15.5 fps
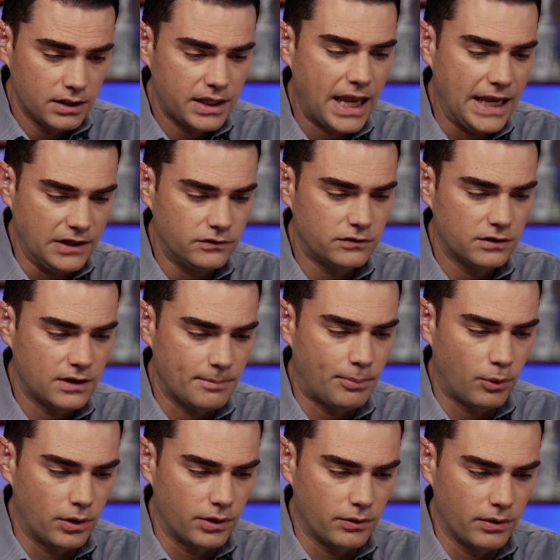case that
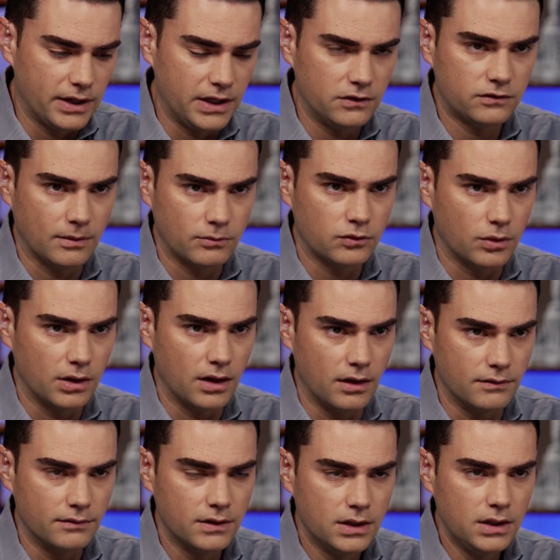Portnoy is some sort
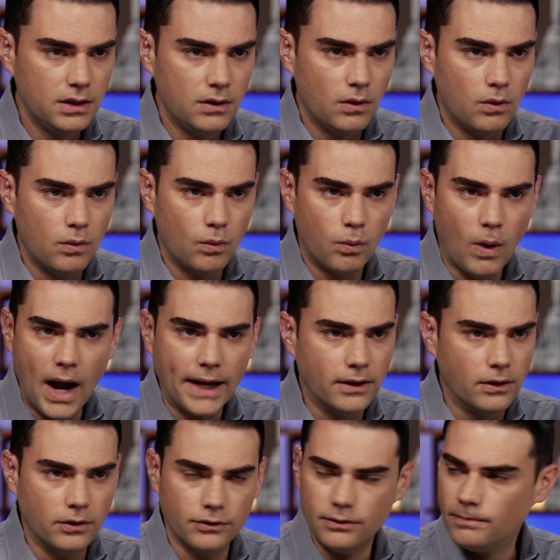of
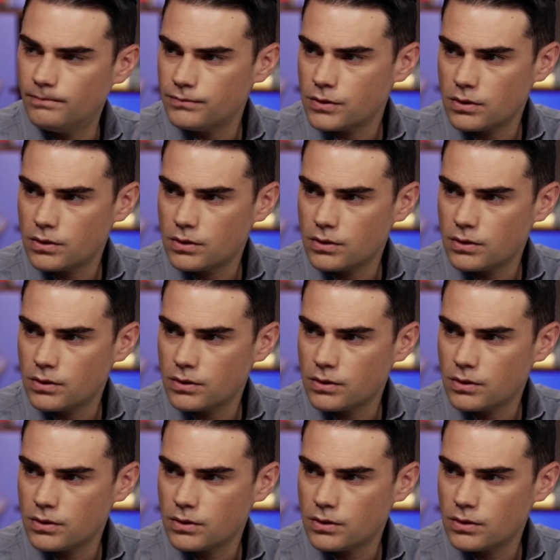wild,